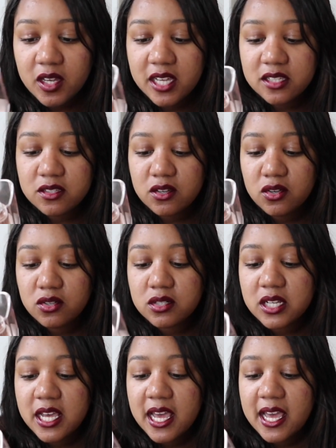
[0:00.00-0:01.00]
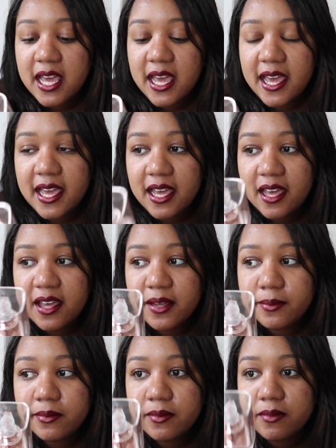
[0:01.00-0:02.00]
It's called
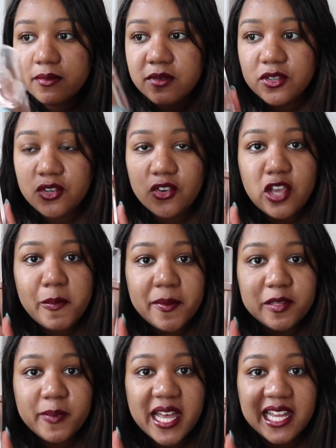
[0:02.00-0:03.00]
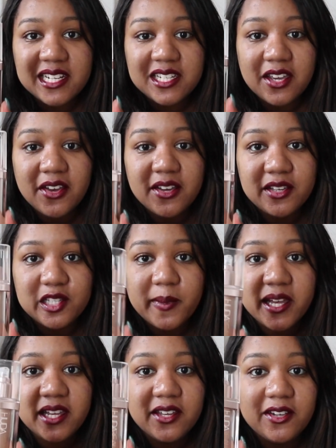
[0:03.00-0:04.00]
Not Your Mama's Pantyhose
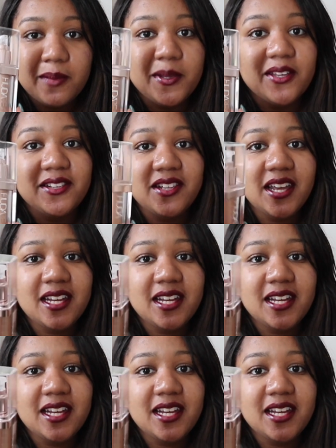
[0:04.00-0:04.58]
by Huda Beauty,